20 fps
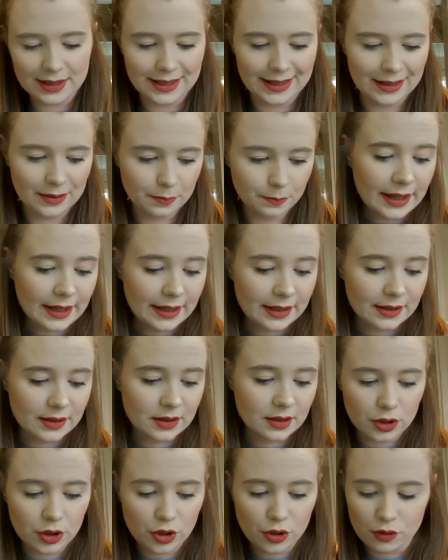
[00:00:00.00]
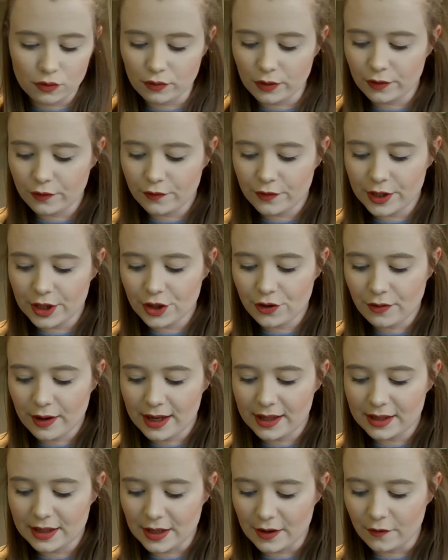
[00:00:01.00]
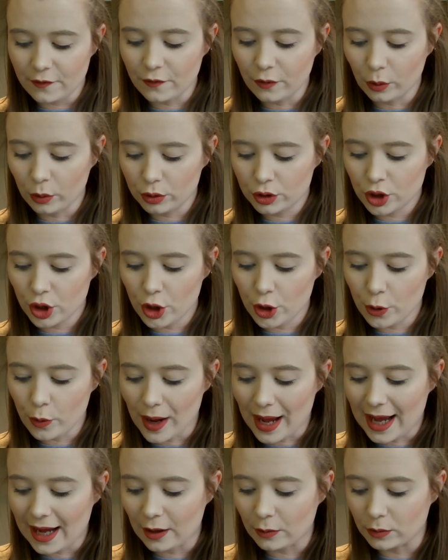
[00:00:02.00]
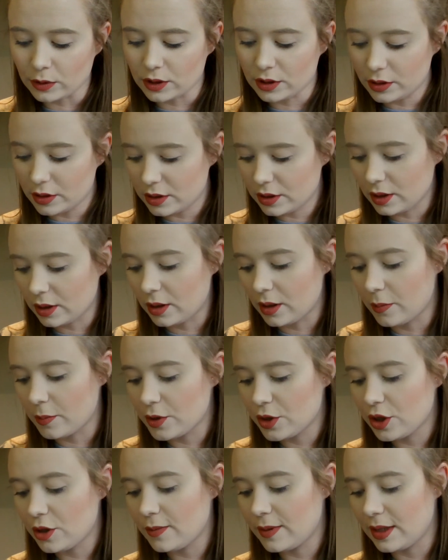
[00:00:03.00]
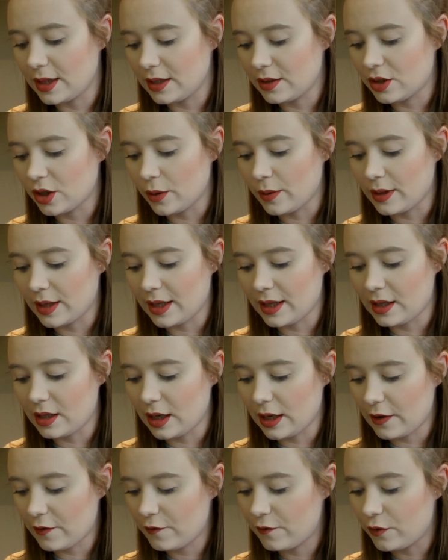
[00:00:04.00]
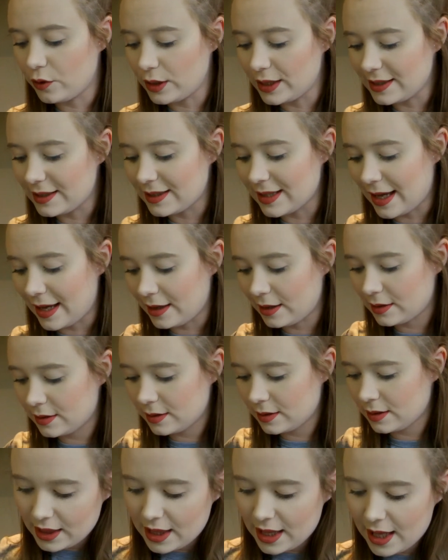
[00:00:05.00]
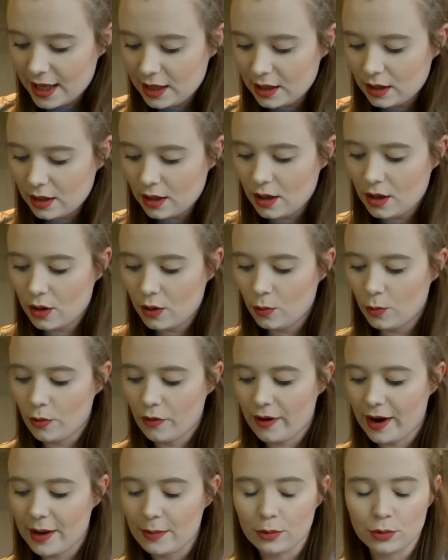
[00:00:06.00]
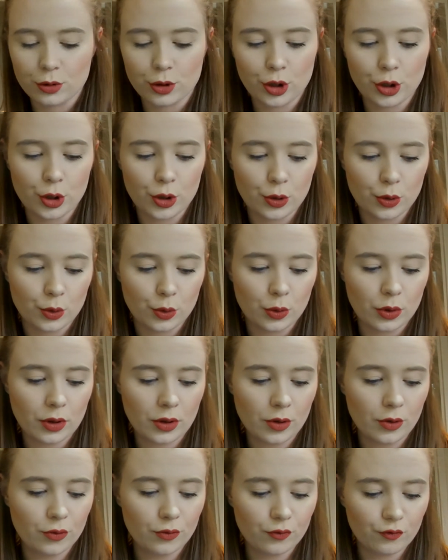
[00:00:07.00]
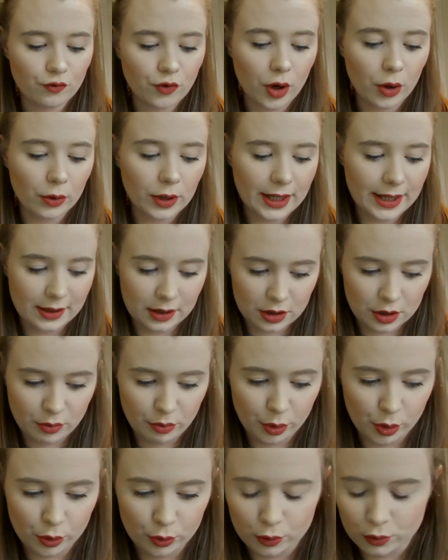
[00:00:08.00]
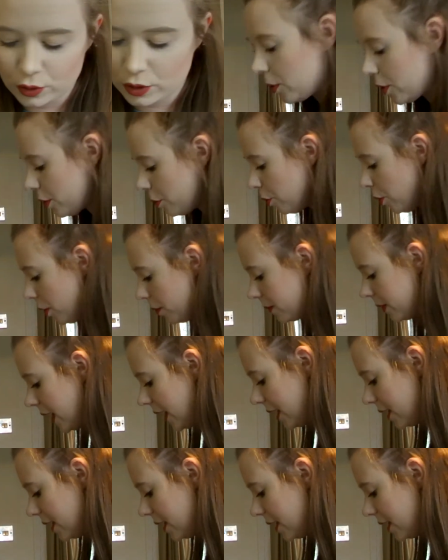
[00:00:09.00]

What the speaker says: in is to refrigerate it for 2 hours. I'm assuming it's so that it like fully sets. Then we're able to roll it into balls. I'm going to pop that